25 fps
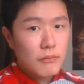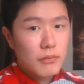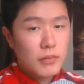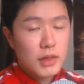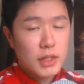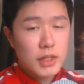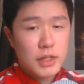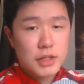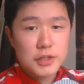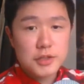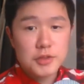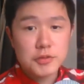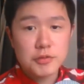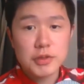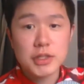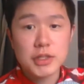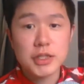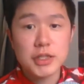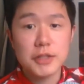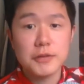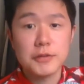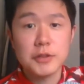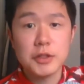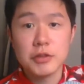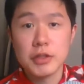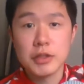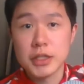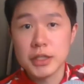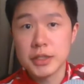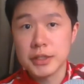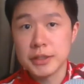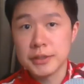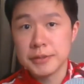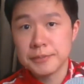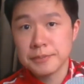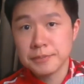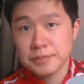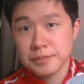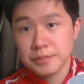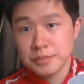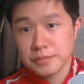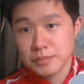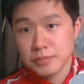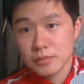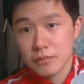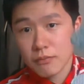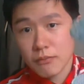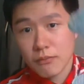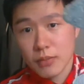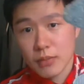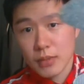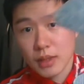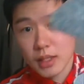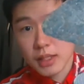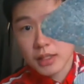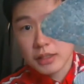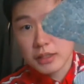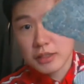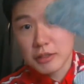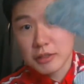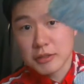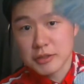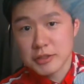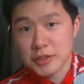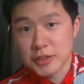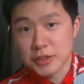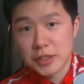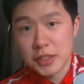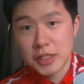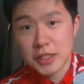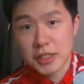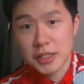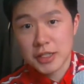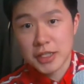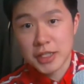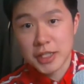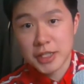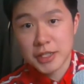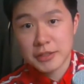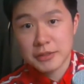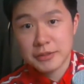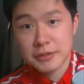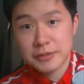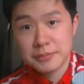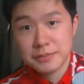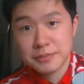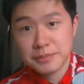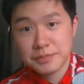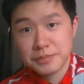Just want to give you a closer look there.